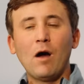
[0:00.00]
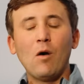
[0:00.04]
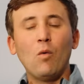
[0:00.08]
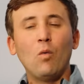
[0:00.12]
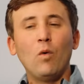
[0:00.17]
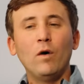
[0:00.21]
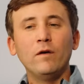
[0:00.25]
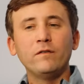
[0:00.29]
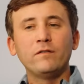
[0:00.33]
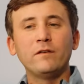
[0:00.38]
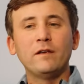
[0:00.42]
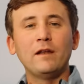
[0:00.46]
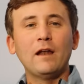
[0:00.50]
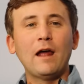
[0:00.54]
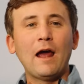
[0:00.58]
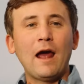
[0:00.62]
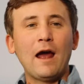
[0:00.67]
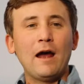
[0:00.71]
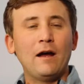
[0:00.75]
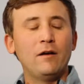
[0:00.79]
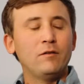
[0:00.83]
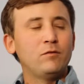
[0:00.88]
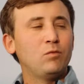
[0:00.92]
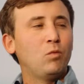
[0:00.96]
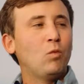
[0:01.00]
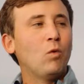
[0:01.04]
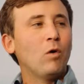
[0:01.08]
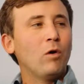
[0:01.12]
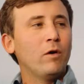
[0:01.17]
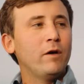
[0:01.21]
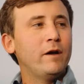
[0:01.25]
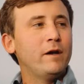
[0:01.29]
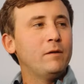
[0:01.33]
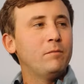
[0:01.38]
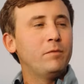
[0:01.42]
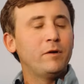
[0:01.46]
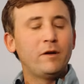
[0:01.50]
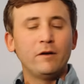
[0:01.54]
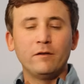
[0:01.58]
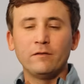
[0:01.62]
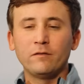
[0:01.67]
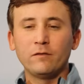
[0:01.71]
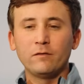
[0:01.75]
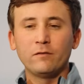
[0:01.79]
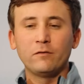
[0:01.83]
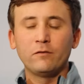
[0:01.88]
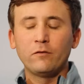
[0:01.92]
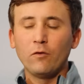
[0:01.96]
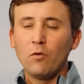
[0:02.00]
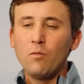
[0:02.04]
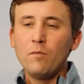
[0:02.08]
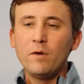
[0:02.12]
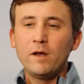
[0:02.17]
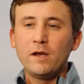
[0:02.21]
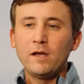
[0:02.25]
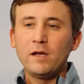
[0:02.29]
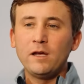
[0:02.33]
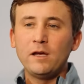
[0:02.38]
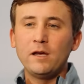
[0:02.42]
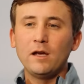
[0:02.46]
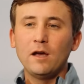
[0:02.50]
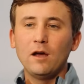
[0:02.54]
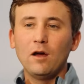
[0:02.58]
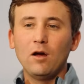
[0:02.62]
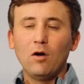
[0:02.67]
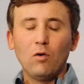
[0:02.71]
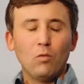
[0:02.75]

I wasn't as worried because so many